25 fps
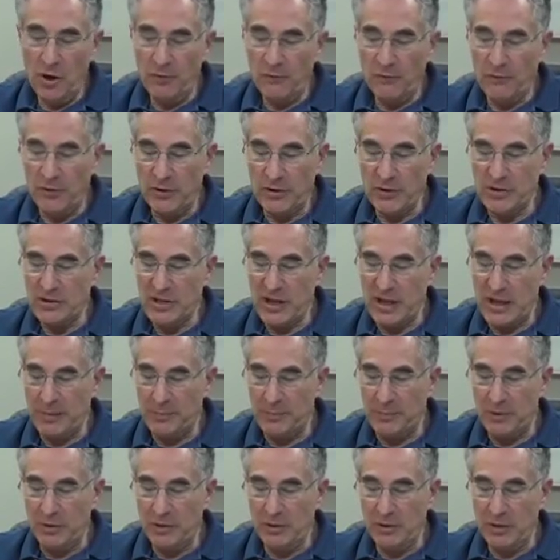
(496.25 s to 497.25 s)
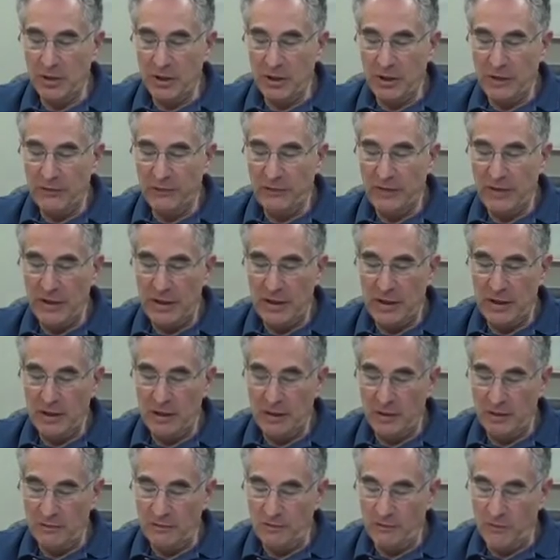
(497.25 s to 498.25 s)
For example, the
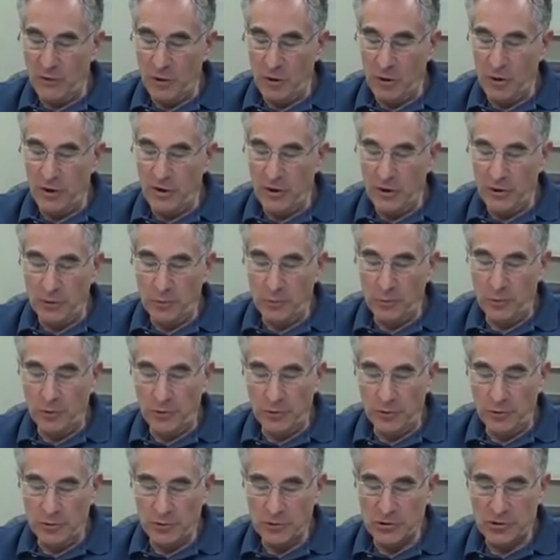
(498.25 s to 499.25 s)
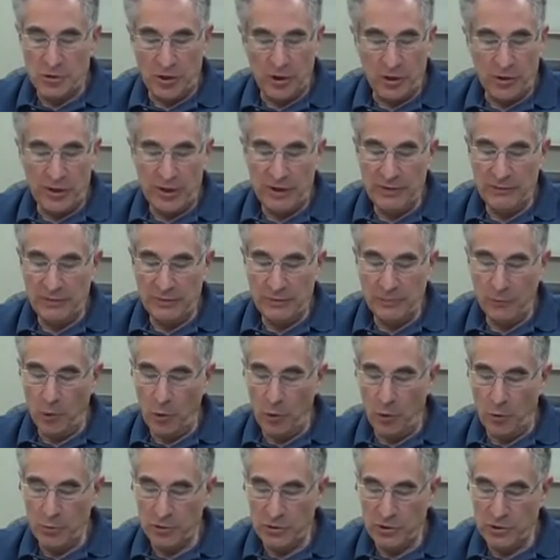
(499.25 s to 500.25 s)
Florida rules are even
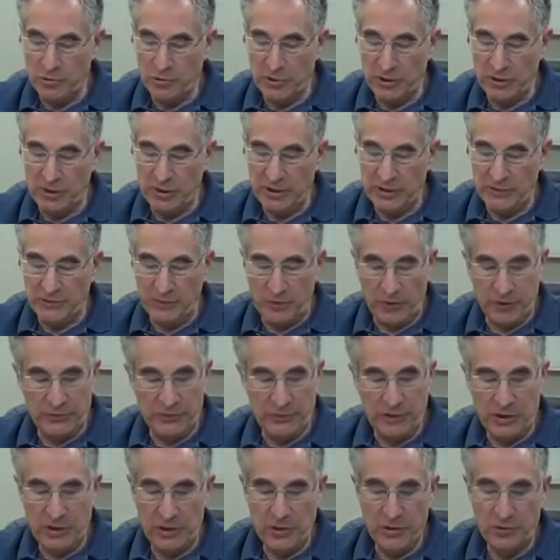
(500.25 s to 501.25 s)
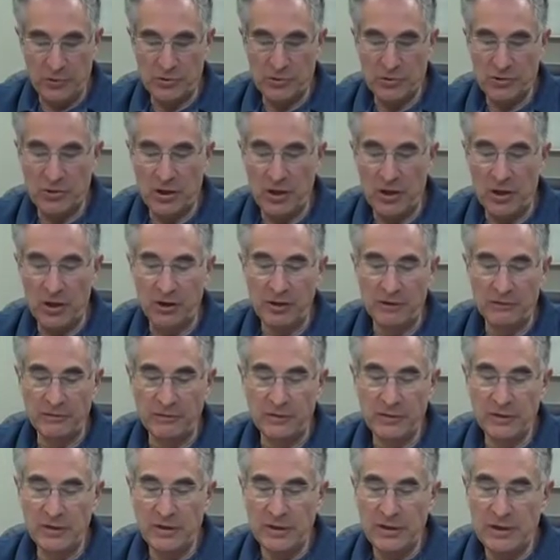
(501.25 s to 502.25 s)
more restrictive on the use
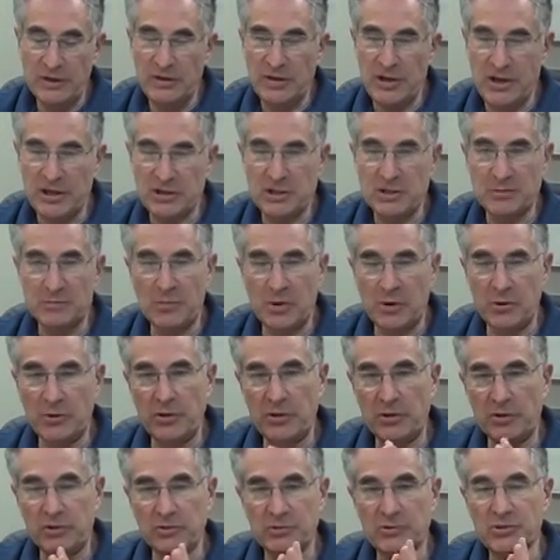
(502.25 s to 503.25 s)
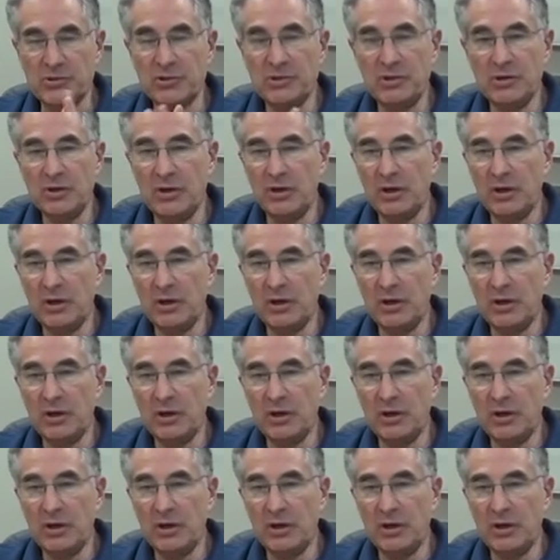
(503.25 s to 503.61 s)
of testimonials.